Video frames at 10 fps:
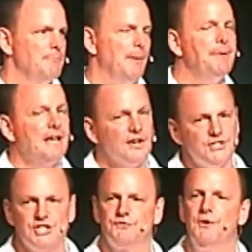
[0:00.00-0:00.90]
But
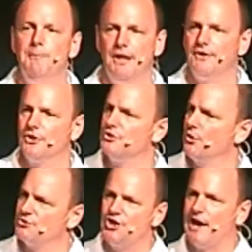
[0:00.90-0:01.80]
because it's familiar,
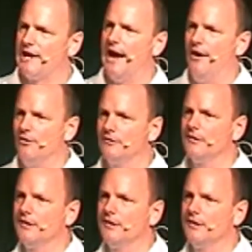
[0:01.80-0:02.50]
don't check out.